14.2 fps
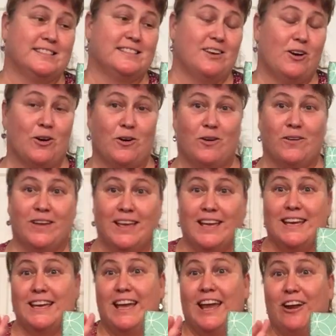So,
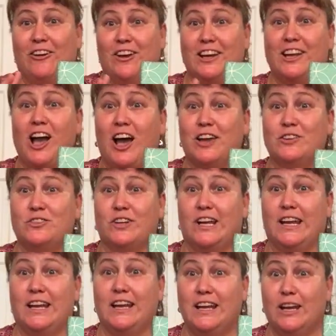Erin
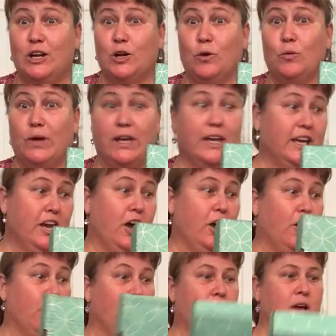Condren, here we
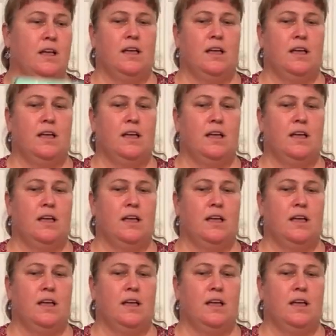go.